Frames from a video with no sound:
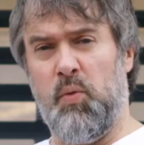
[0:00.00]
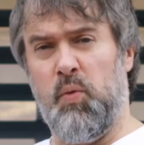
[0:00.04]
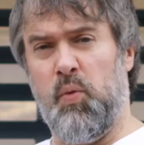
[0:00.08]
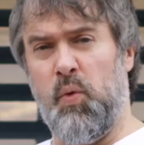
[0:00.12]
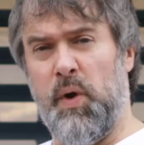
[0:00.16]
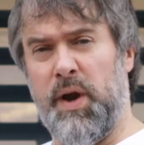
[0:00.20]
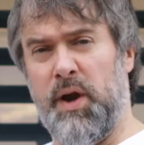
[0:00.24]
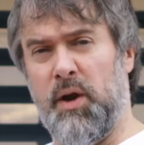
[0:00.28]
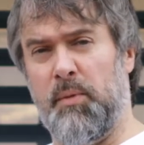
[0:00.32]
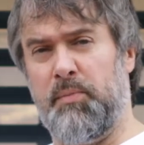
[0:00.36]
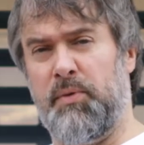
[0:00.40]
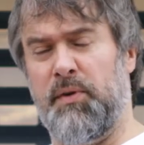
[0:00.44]

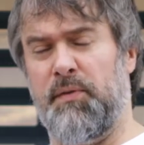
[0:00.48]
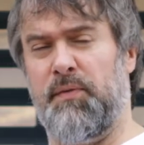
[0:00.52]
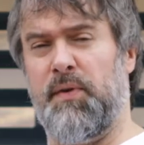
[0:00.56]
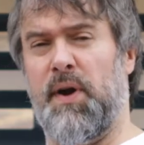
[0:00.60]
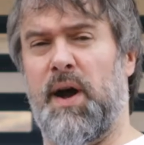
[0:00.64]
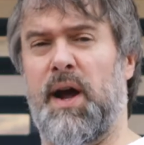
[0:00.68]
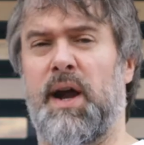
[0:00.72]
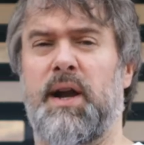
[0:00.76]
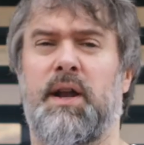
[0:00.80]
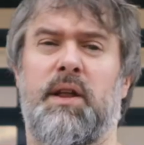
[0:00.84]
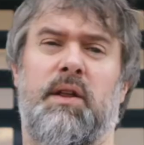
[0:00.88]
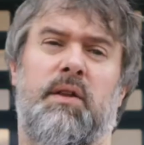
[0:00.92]
we are
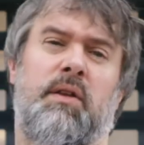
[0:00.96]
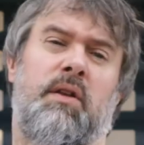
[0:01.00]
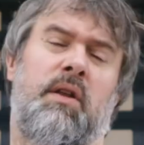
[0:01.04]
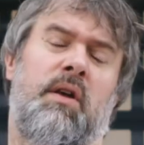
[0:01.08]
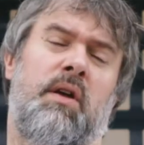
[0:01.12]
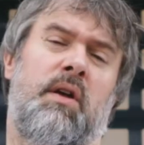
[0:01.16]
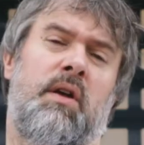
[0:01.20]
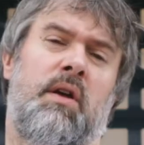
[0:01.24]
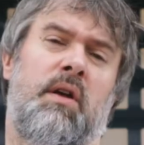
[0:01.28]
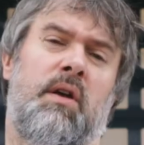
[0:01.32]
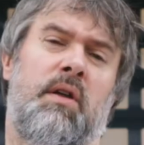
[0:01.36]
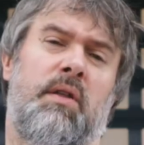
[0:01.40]
providing
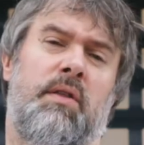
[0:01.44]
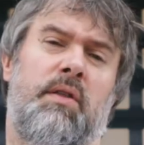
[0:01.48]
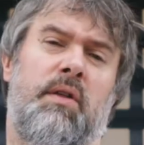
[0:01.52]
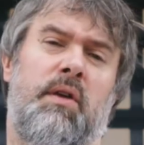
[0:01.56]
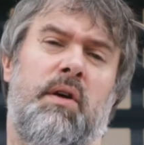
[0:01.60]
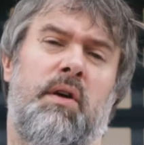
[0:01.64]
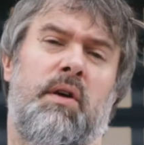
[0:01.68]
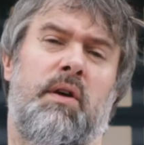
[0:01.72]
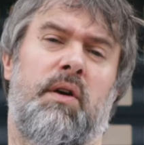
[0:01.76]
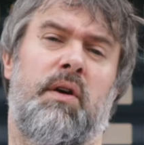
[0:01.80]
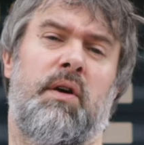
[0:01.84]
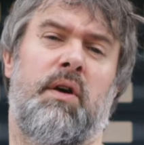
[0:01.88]

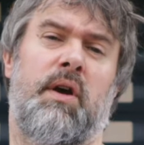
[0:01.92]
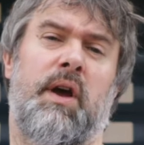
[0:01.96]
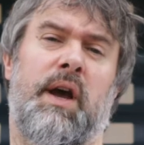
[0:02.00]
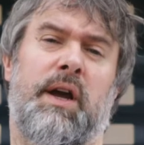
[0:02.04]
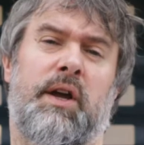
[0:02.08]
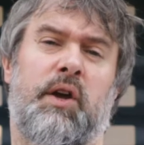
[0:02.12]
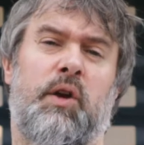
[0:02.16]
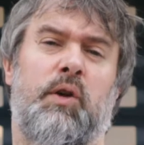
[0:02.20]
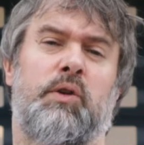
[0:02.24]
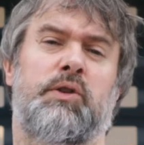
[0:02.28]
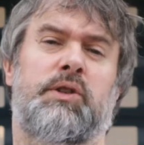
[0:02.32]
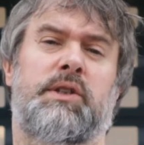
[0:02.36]
the
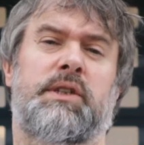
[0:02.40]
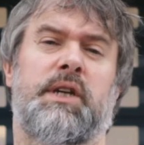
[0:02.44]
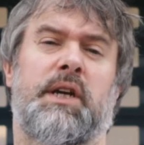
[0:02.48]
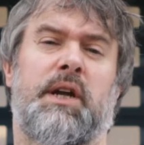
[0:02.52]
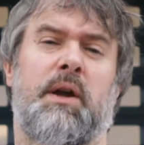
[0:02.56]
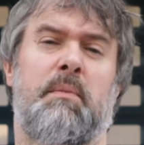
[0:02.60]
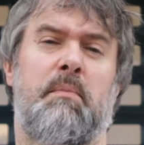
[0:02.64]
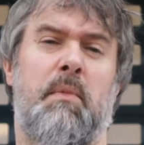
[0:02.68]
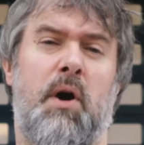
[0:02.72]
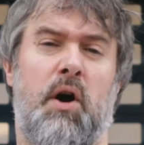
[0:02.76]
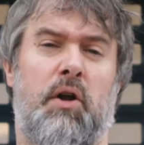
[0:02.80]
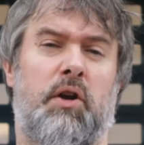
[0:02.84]

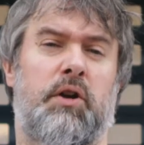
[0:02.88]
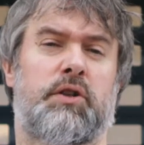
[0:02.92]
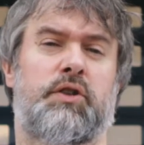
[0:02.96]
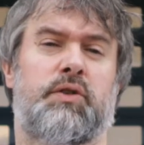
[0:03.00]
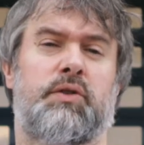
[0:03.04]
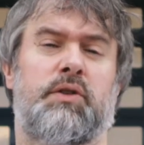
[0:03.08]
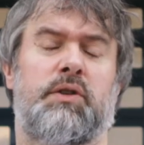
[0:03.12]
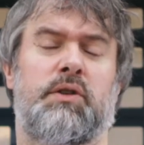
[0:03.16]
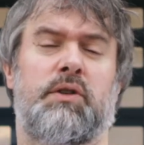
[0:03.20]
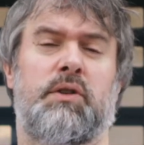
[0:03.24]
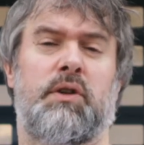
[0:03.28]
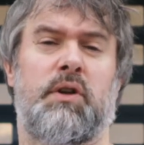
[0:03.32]
acoustic
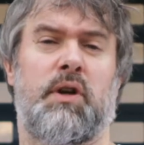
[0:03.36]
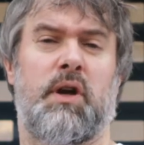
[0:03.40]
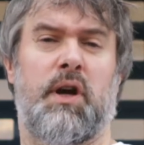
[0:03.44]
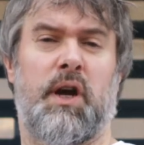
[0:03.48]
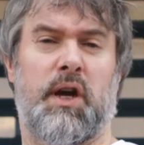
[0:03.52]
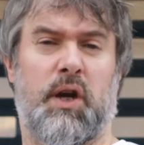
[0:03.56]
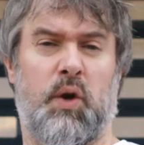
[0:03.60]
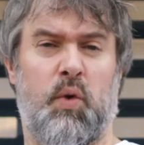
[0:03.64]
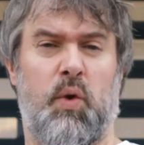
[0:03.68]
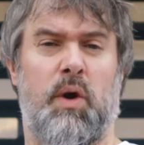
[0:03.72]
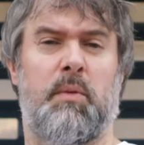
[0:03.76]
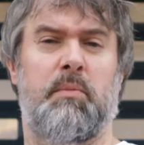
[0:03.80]
monitoring
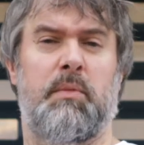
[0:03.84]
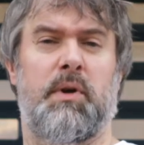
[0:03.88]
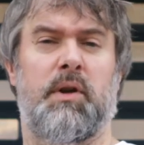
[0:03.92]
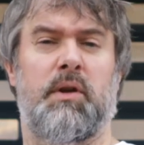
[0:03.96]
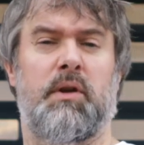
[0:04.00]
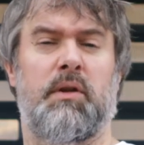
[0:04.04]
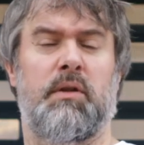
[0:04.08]
equipment